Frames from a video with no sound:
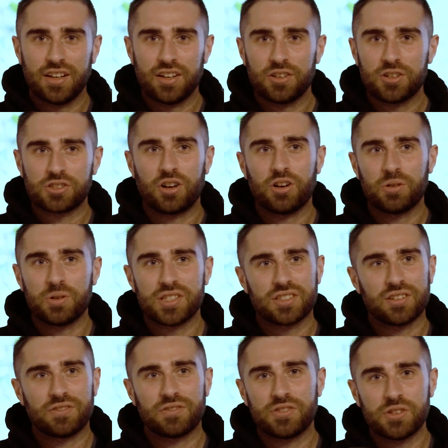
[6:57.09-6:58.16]
there's always
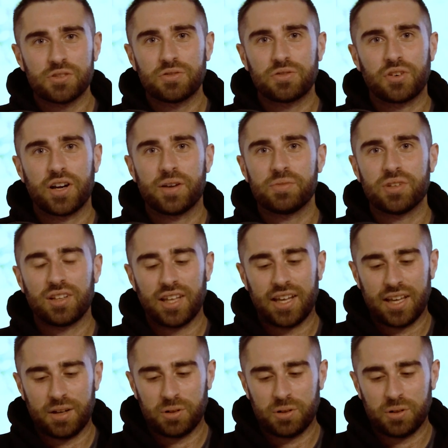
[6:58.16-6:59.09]
a few frame delay